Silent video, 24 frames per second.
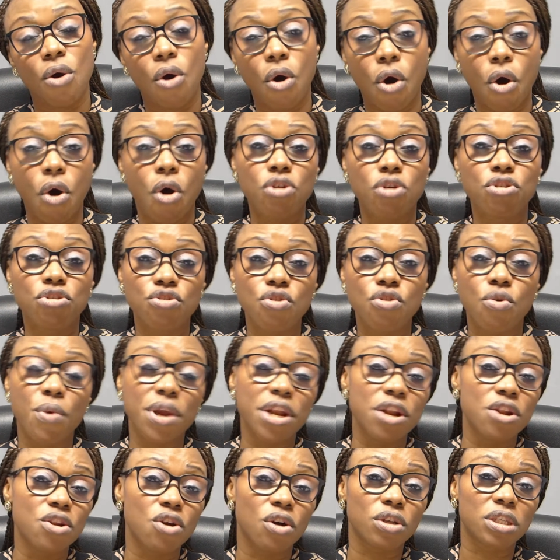or you will
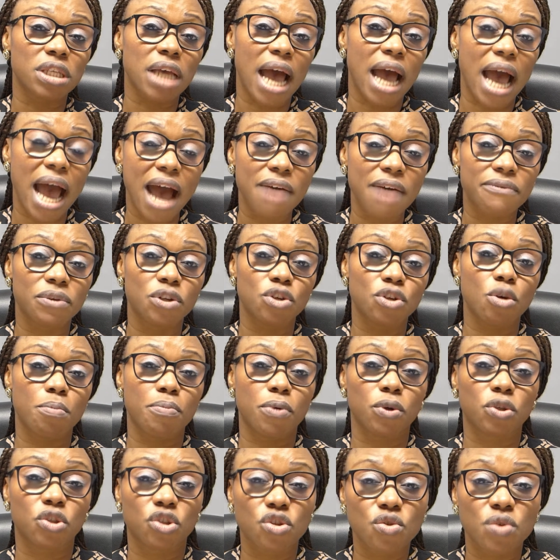not have the
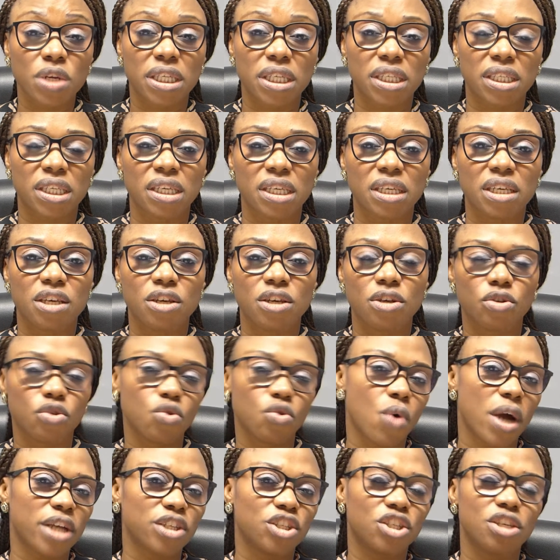opportunity
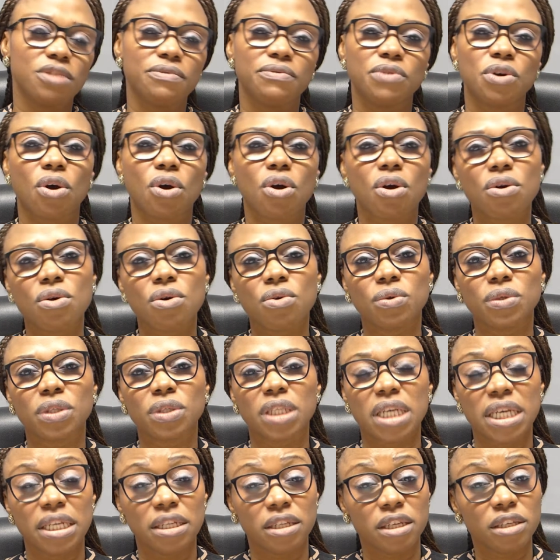to achieve your goals
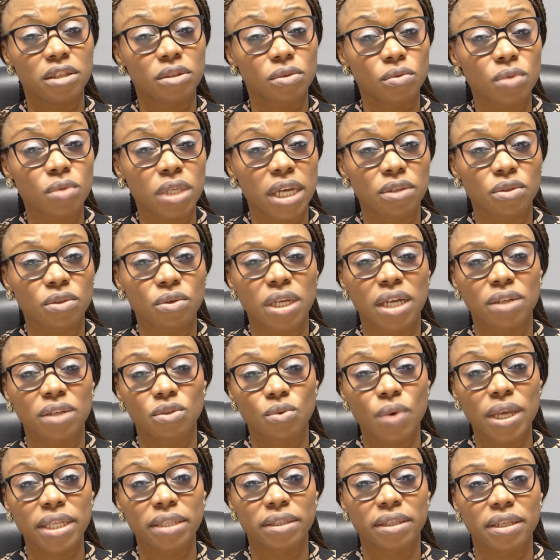in this
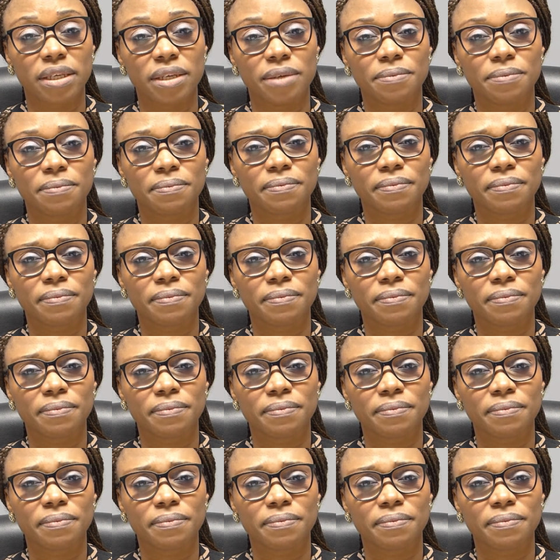2020.